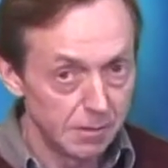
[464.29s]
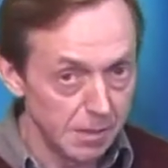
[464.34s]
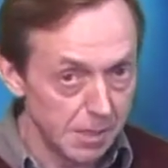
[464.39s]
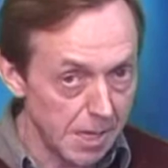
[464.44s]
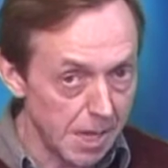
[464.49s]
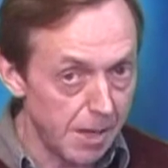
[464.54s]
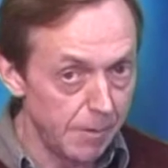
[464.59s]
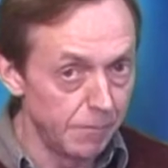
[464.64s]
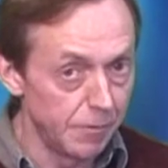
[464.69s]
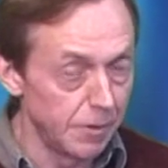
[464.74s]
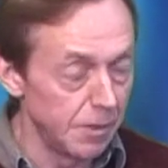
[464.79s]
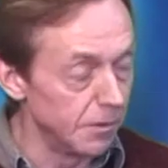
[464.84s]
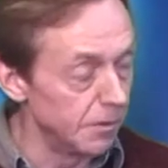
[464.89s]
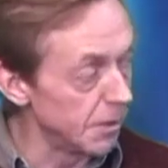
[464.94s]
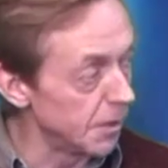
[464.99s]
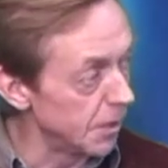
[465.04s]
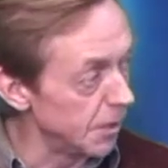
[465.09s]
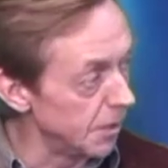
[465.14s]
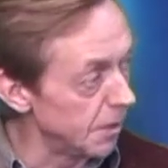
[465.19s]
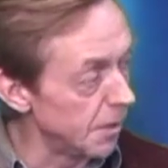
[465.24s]
The
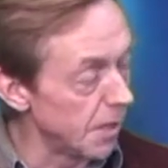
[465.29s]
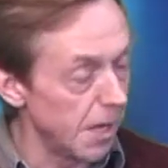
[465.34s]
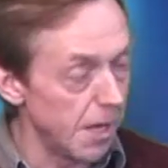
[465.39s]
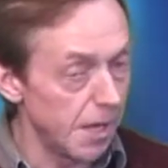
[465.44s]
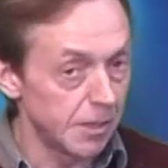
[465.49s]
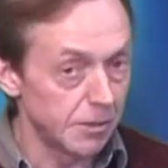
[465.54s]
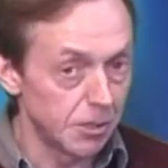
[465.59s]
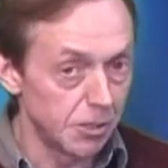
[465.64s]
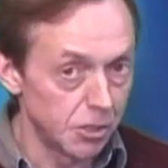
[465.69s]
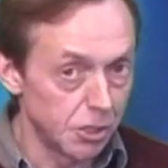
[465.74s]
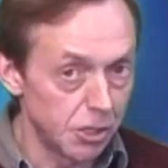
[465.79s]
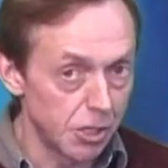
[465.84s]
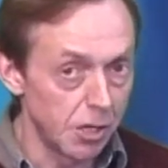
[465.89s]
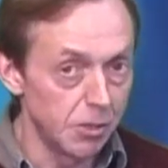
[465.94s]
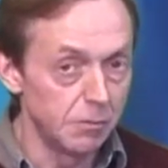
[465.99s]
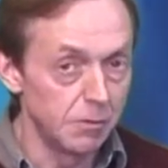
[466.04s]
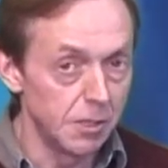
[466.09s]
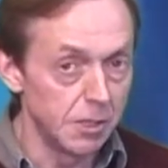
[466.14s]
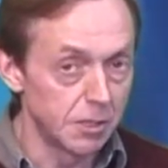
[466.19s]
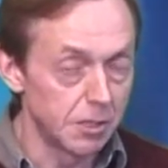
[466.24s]
evidence is there to
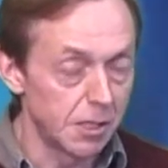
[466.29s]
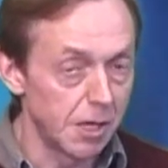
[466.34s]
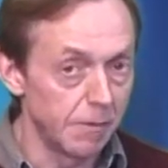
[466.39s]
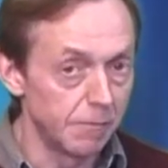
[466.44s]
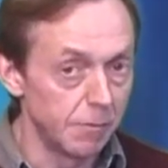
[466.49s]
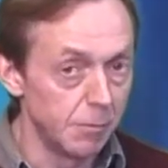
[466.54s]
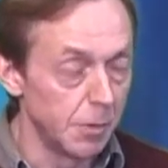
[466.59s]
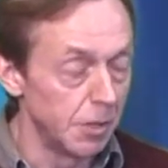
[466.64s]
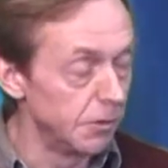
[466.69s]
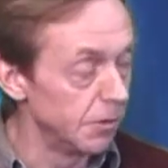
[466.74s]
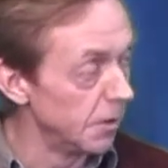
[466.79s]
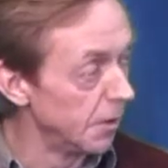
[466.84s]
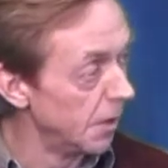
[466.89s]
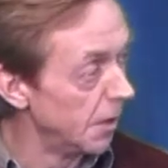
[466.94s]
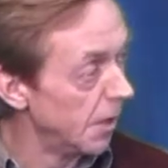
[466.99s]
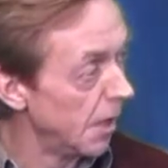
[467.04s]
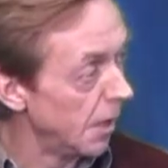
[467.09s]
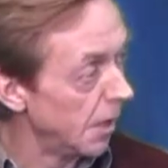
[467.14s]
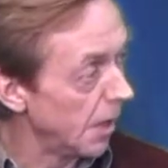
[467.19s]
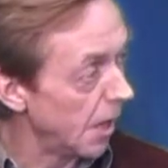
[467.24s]
show this government
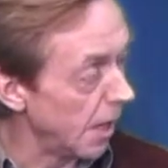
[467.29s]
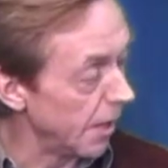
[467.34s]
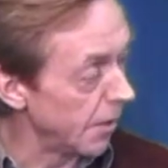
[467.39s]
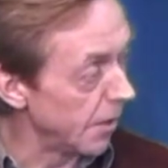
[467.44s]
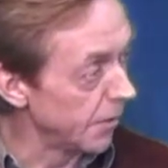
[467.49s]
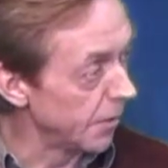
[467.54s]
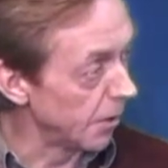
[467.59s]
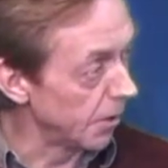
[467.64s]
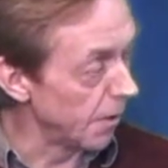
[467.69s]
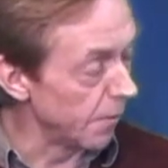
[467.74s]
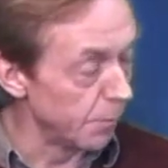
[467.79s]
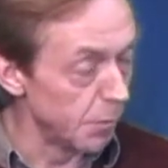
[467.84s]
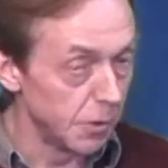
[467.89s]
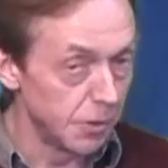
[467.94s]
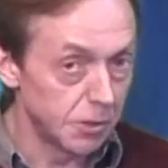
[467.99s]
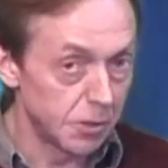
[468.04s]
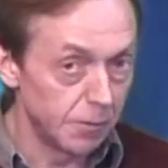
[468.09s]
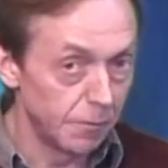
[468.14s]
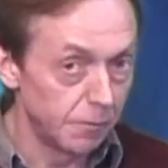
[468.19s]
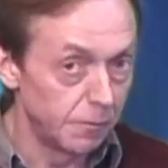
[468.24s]
and other
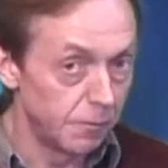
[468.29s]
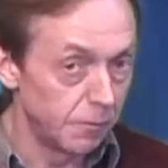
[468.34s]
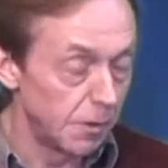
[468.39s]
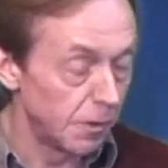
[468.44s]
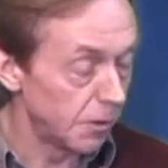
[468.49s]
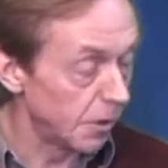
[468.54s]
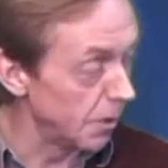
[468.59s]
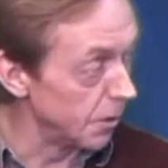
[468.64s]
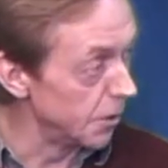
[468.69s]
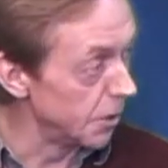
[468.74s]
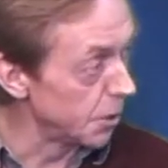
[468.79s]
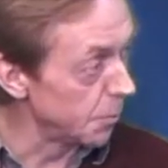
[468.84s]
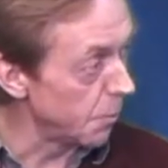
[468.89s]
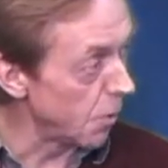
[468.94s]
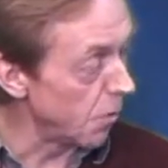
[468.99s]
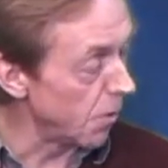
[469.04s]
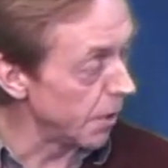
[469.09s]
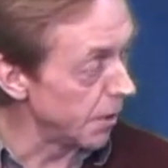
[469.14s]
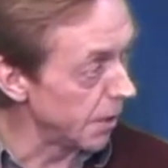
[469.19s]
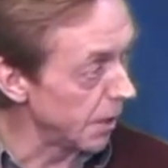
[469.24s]
governments have
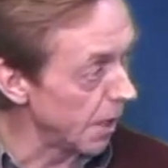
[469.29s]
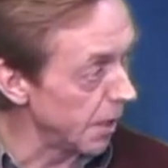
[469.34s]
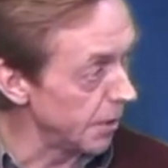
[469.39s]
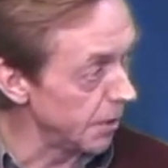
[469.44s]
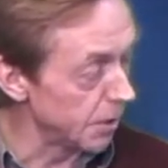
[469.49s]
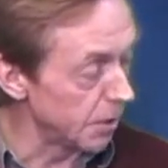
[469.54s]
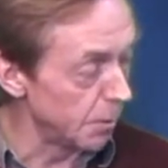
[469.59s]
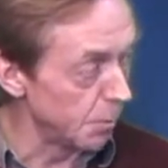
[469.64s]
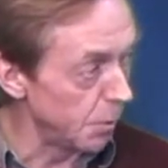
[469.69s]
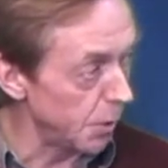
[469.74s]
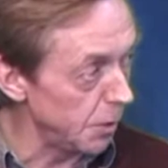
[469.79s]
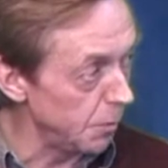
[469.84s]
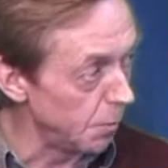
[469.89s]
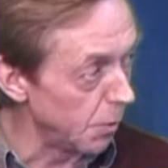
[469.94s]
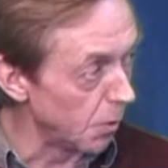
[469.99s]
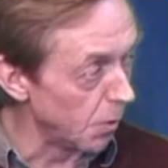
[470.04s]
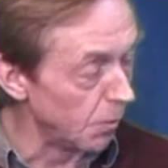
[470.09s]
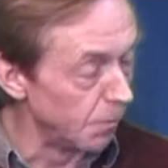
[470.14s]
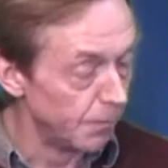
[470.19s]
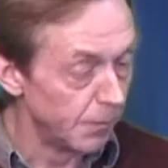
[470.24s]
conspired against the
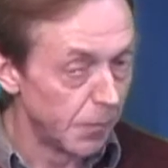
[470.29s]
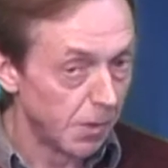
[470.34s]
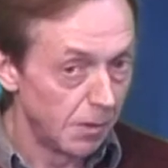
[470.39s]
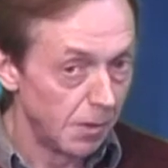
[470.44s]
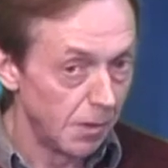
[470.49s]
people.